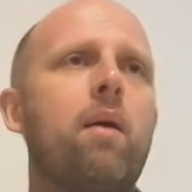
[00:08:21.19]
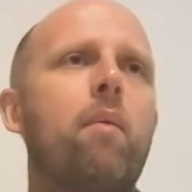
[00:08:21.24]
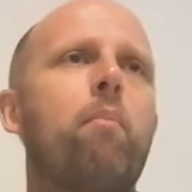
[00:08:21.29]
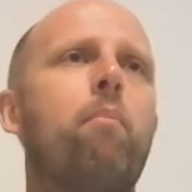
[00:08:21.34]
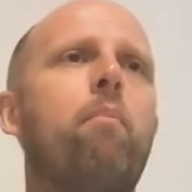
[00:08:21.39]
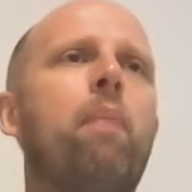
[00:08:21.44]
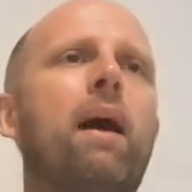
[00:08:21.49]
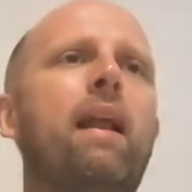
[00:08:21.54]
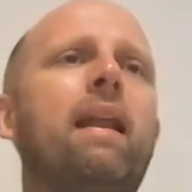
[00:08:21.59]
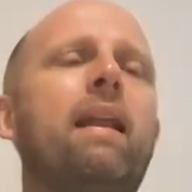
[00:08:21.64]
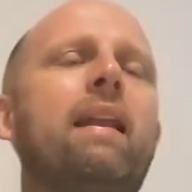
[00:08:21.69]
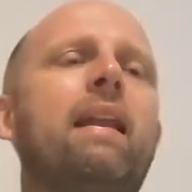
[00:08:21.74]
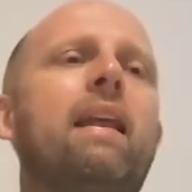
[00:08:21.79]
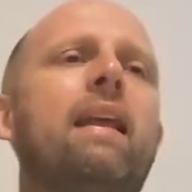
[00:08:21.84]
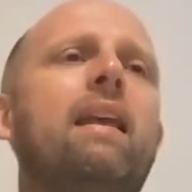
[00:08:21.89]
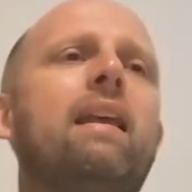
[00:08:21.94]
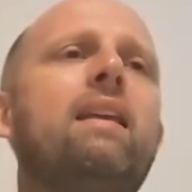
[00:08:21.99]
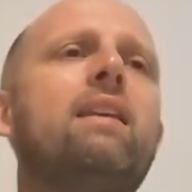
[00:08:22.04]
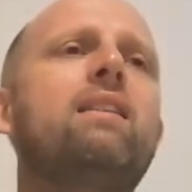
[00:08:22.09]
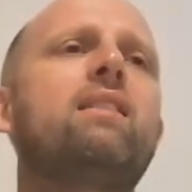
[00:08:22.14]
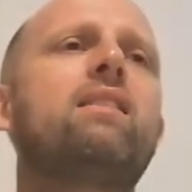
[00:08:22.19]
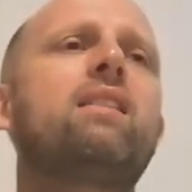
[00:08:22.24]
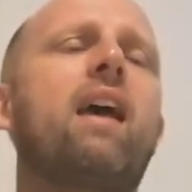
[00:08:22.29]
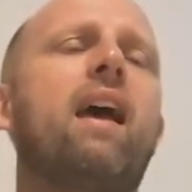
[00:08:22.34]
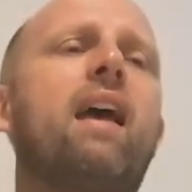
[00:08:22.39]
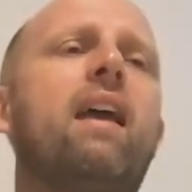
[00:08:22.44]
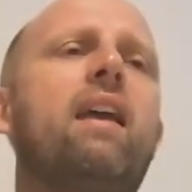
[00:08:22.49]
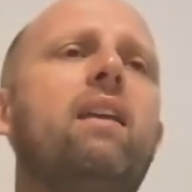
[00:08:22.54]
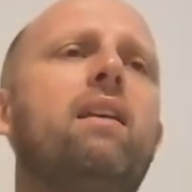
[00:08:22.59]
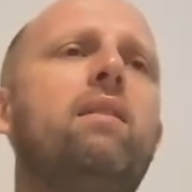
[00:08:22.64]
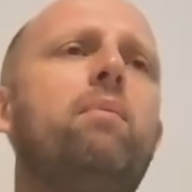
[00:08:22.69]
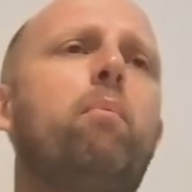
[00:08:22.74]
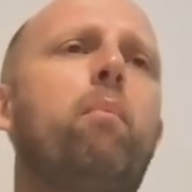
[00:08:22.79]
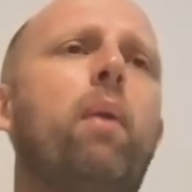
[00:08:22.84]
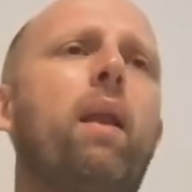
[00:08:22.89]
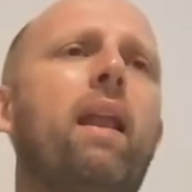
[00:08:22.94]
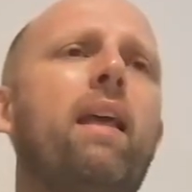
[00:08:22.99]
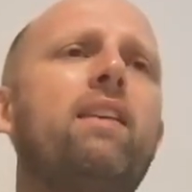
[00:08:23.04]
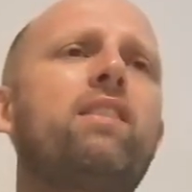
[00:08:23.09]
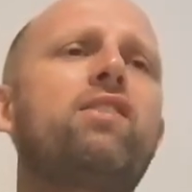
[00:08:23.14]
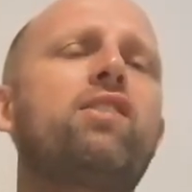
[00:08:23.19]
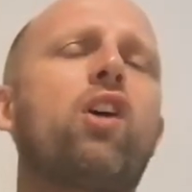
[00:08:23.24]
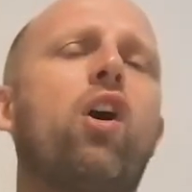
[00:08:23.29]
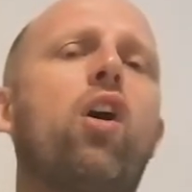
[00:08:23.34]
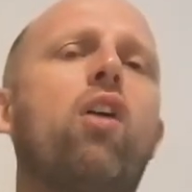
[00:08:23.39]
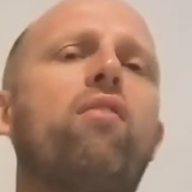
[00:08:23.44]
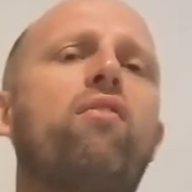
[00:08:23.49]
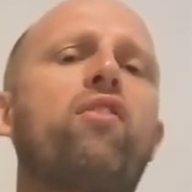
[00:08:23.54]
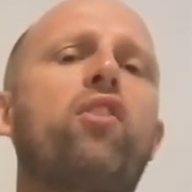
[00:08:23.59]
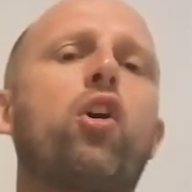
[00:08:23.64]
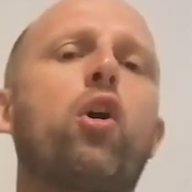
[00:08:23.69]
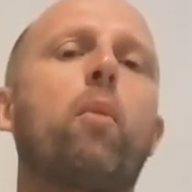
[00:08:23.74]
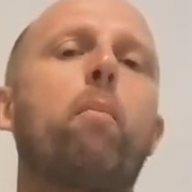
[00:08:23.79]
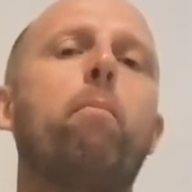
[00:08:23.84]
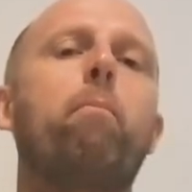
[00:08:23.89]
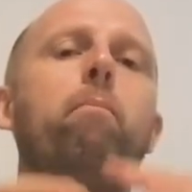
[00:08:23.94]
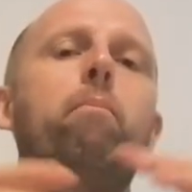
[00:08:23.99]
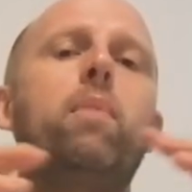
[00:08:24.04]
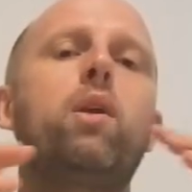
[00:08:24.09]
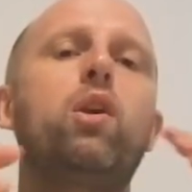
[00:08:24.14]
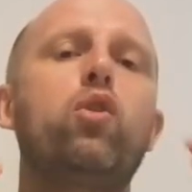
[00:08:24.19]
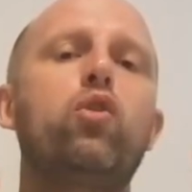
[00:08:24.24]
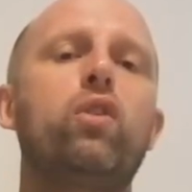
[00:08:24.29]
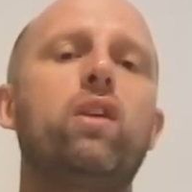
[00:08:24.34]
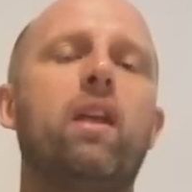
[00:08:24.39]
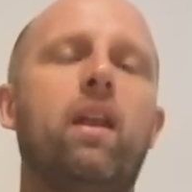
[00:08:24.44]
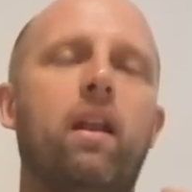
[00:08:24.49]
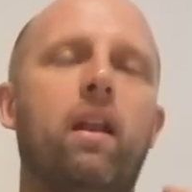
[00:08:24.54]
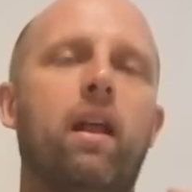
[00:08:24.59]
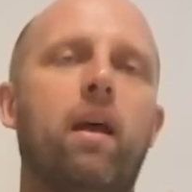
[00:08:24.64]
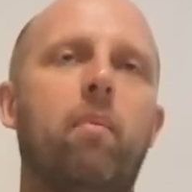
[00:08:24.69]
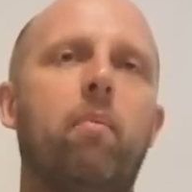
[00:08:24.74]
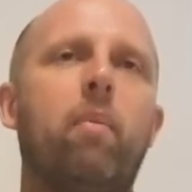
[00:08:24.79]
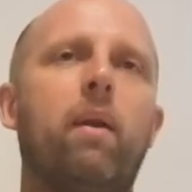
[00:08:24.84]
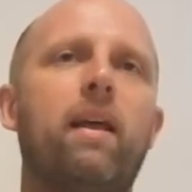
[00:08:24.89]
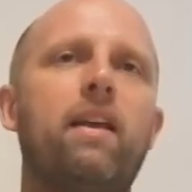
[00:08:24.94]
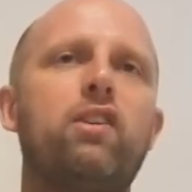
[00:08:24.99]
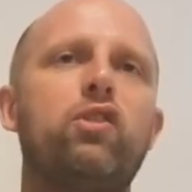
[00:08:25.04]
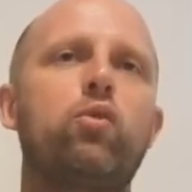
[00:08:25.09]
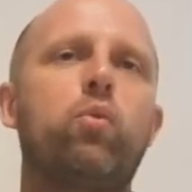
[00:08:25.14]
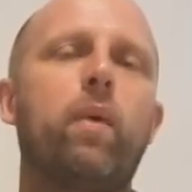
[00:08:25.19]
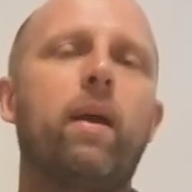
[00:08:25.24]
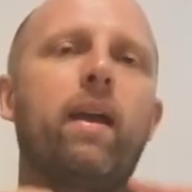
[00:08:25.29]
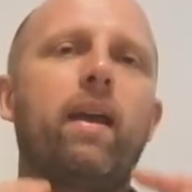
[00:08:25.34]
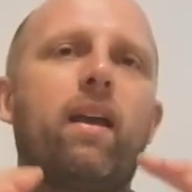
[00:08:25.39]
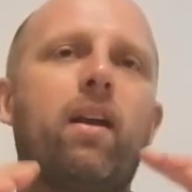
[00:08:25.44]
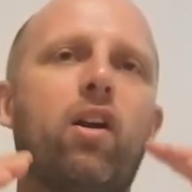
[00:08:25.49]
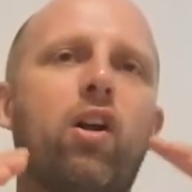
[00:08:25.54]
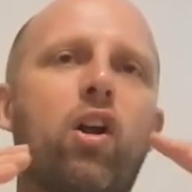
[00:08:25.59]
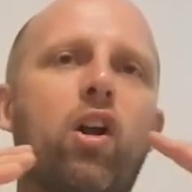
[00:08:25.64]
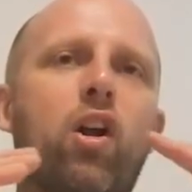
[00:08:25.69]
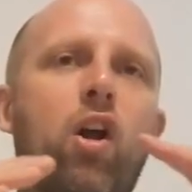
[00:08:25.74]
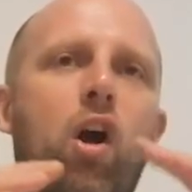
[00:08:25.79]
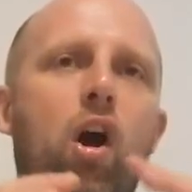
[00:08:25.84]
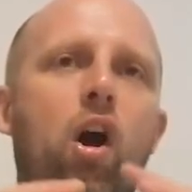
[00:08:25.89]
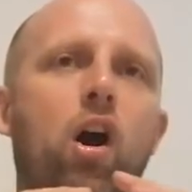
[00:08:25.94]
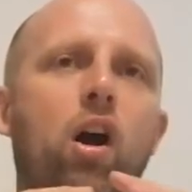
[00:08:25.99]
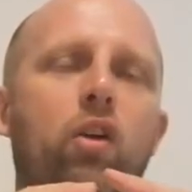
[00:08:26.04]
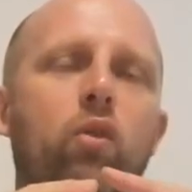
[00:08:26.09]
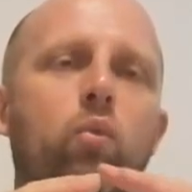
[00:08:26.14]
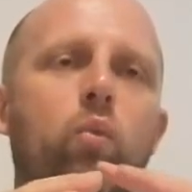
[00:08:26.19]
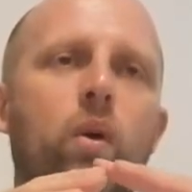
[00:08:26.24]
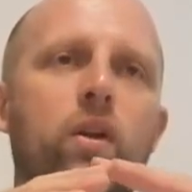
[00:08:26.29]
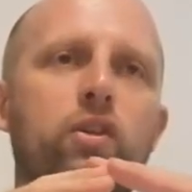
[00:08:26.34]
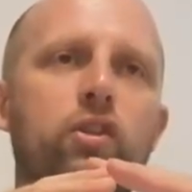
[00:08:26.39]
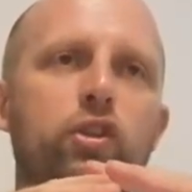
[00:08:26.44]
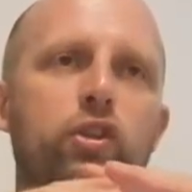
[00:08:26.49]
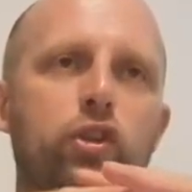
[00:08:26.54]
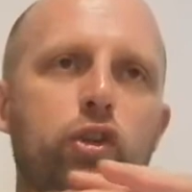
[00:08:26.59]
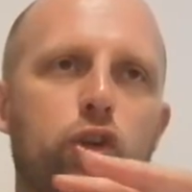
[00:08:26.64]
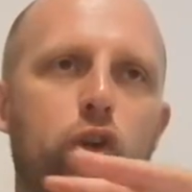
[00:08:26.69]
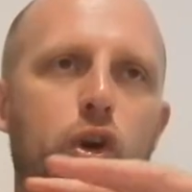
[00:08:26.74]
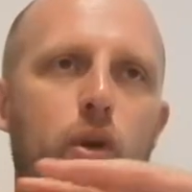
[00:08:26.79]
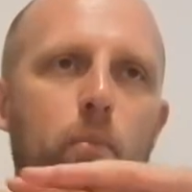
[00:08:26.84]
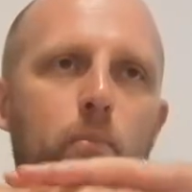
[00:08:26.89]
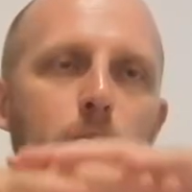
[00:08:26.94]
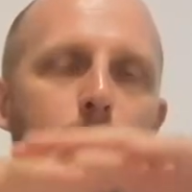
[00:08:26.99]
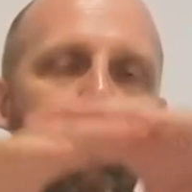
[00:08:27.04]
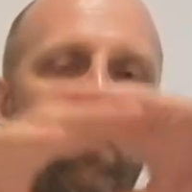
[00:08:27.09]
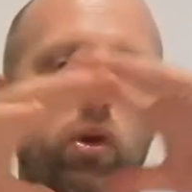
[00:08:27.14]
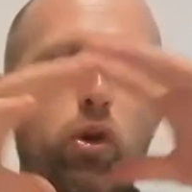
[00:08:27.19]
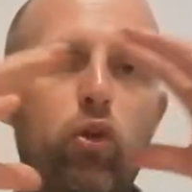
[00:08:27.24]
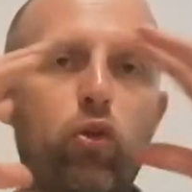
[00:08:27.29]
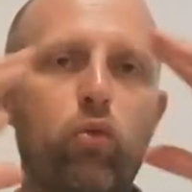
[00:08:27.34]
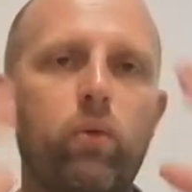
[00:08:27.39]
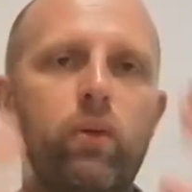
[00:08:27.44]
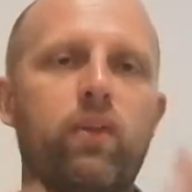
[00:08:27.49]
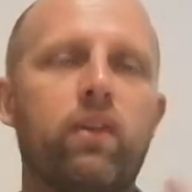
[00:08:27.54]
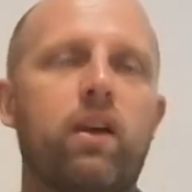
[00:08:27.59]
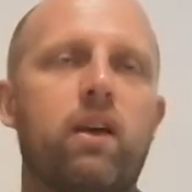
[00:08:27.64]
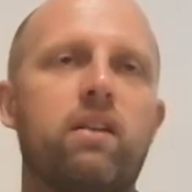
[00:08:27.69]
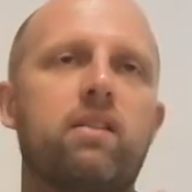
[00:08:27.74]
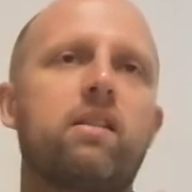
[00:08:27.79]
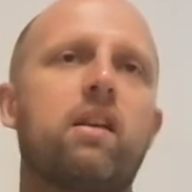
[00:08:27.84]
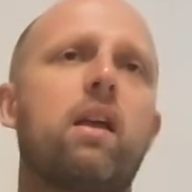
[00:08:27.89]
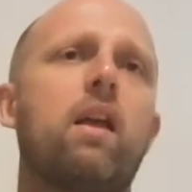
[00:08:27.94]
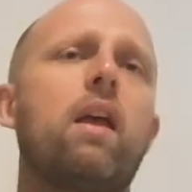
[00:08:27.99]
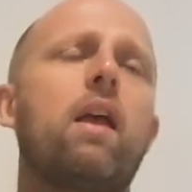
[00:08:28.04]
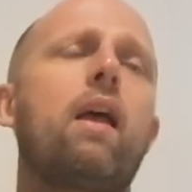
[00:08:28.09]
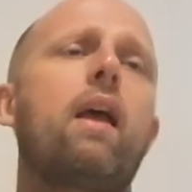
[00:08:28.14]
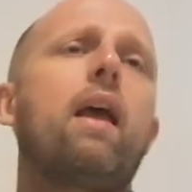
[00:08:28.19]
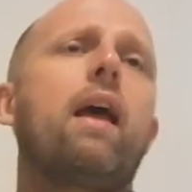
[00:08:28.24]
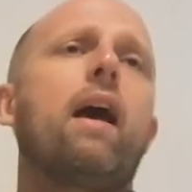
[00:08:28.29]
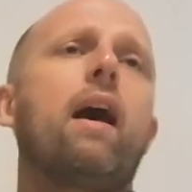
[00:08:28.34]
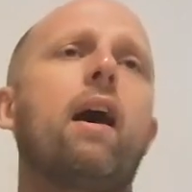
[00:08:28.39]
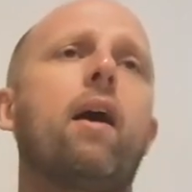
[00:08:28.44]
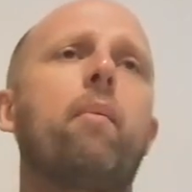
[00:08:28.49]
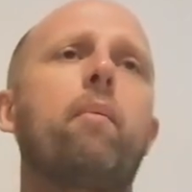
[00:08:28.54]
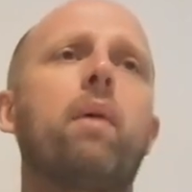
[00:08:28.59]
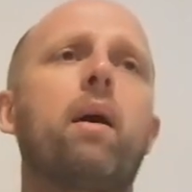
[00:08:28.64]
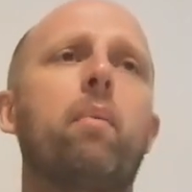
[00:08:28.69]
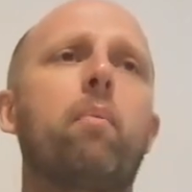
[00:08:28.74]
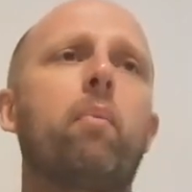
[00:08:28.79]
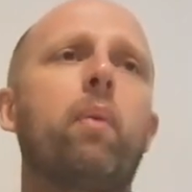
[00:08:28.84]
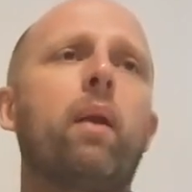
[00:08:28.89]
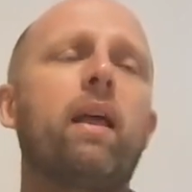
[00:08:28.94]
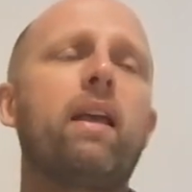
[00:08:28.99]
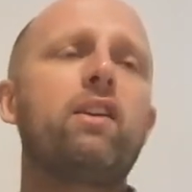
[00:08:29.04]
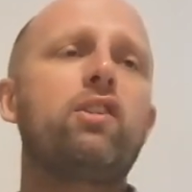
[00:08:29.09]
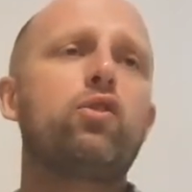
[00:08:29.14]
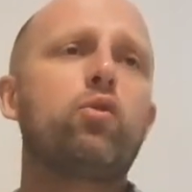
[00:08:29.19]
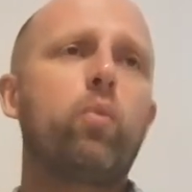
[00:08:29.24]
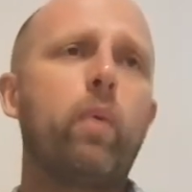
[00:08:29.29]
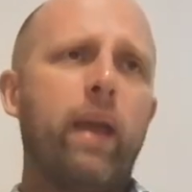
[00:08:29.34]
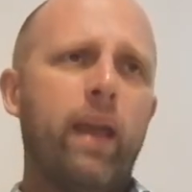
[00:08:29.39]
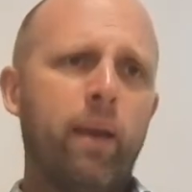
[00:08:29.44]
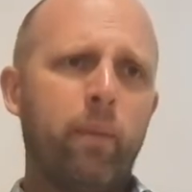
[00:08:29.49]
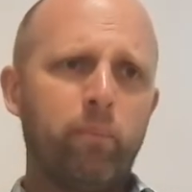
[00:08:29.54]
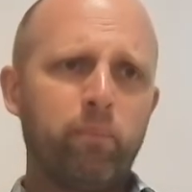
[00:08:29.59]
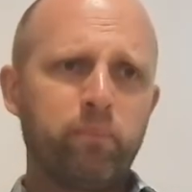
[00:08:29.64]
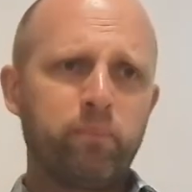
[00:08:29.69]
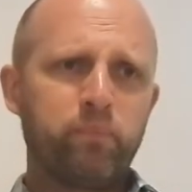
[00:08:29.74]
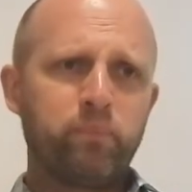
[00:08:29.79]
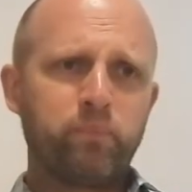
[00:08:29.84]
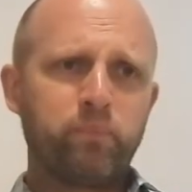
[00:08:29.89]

but it is a place of communion, a place where God wants to commune with us, um, a place where